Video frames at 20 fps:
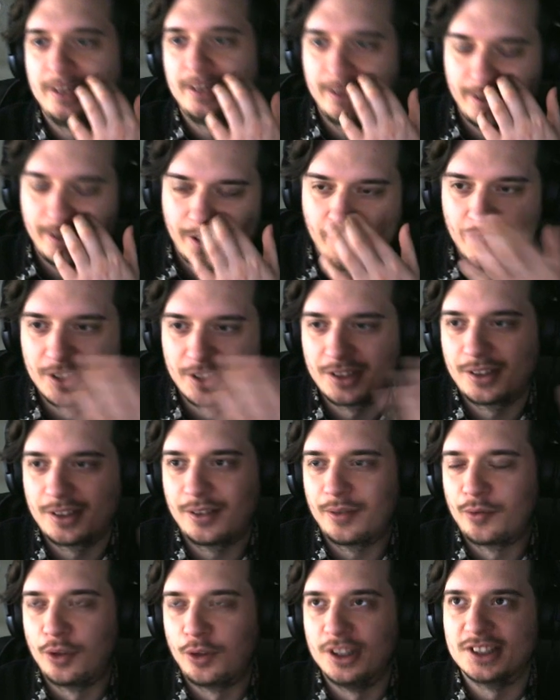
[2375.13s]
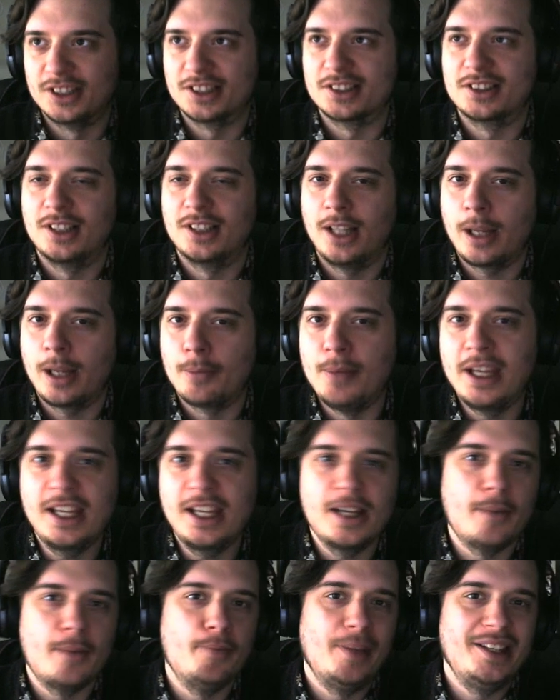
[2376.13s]
because, for instance, like making a
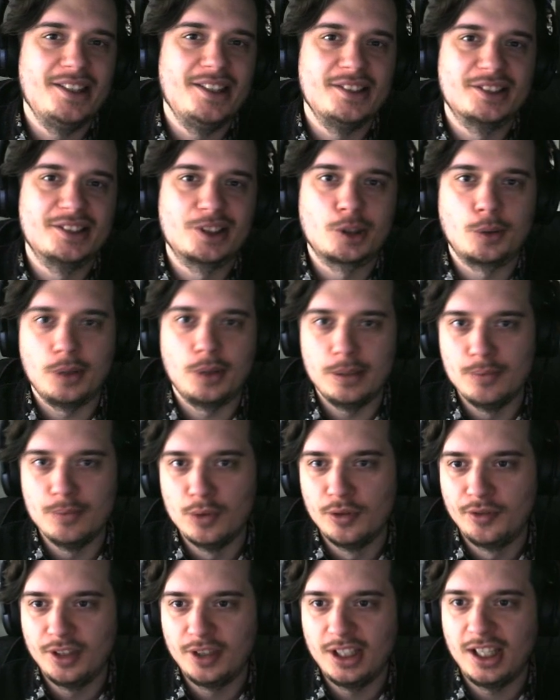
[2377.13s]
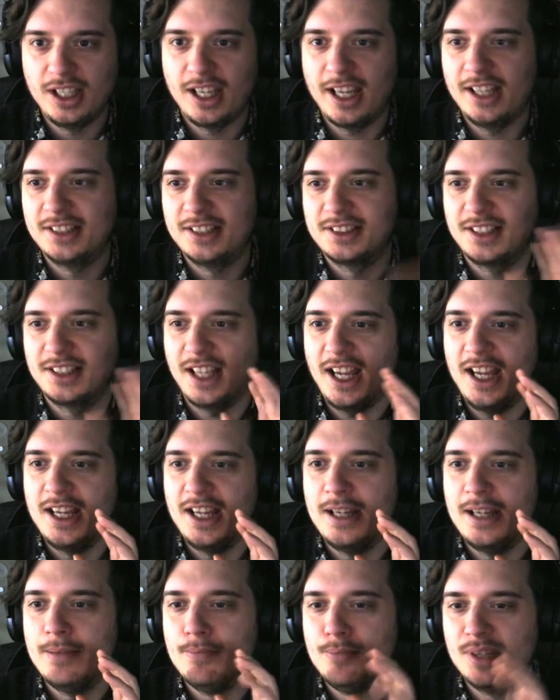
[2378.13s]
Minions 3 movie is a
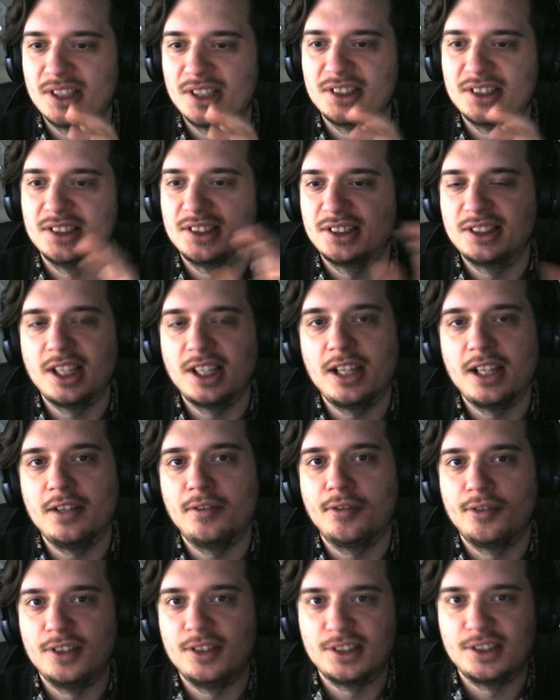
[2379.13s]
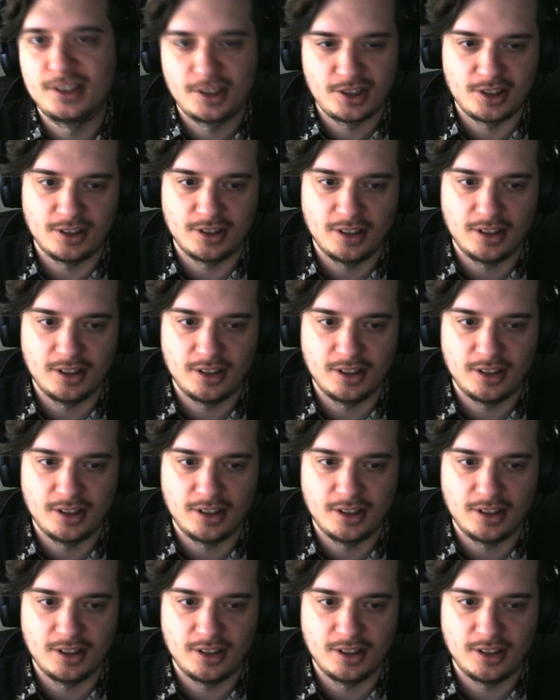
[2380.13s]
business safe decision.